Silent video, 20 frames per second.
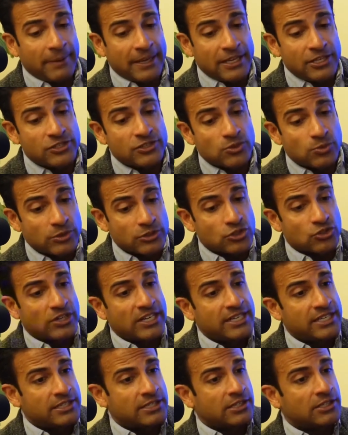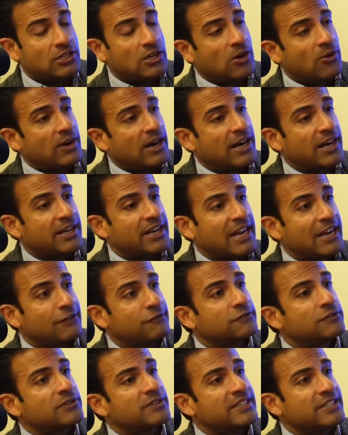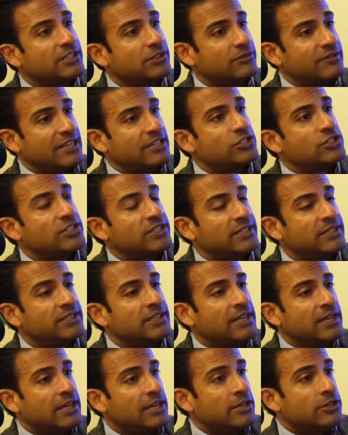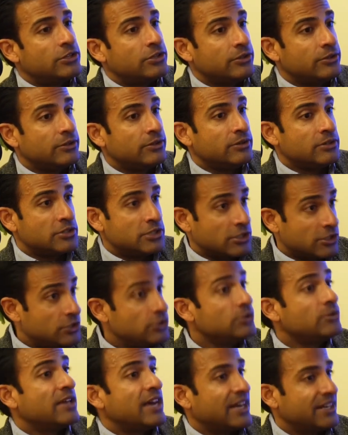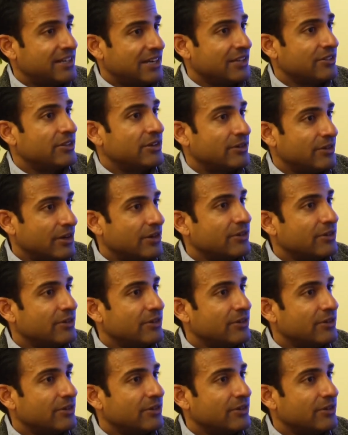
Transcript: And then patients were trained to go on after the intervention to do that on